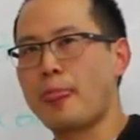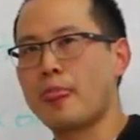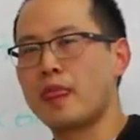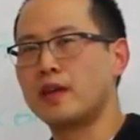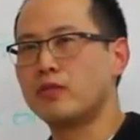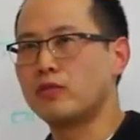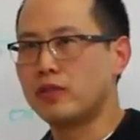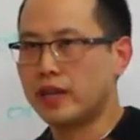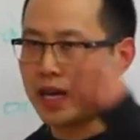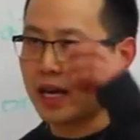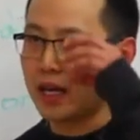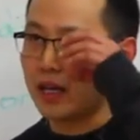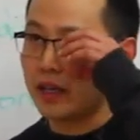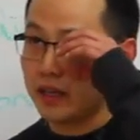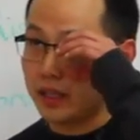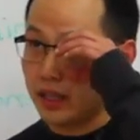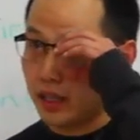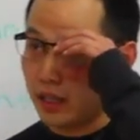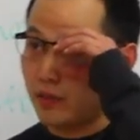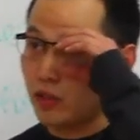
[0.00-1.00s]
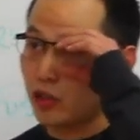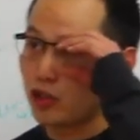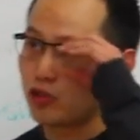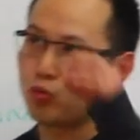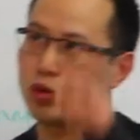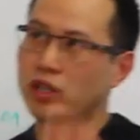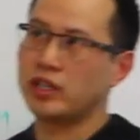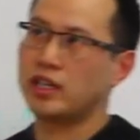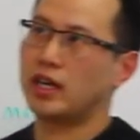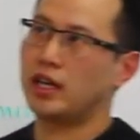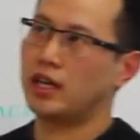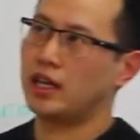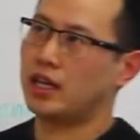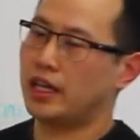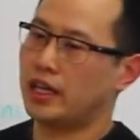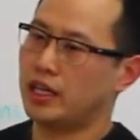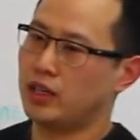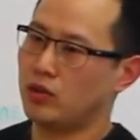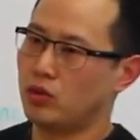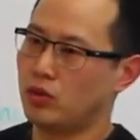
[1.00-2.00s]
in reality, if there's one kind of
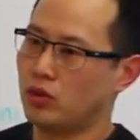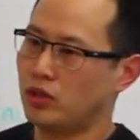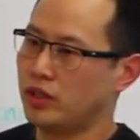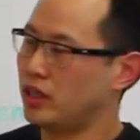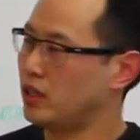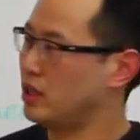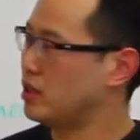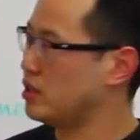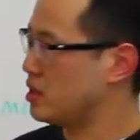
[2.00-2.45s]
guiding rule here